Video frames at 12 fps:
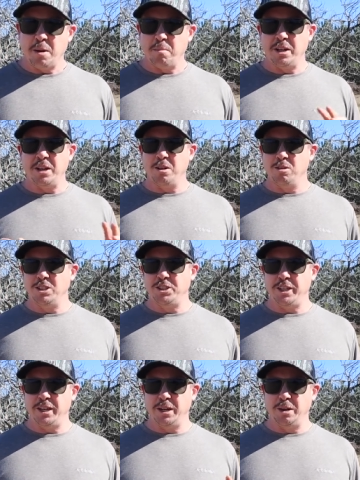Been knowing
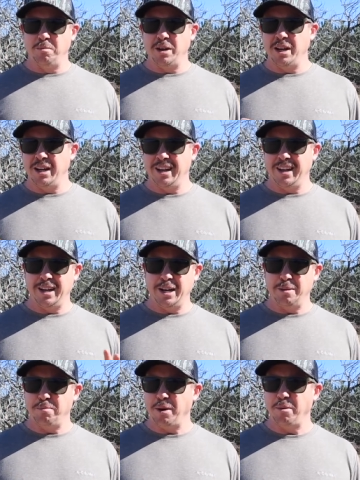Jim
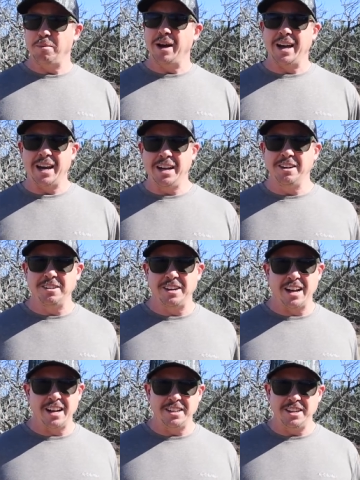uh, probably about eight or
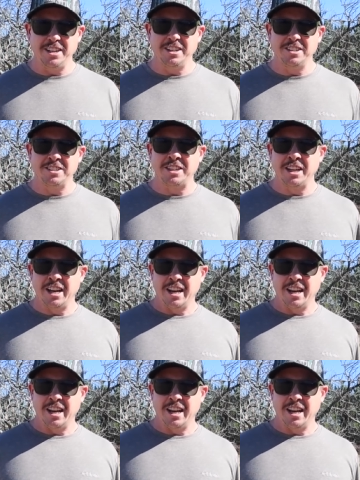nine years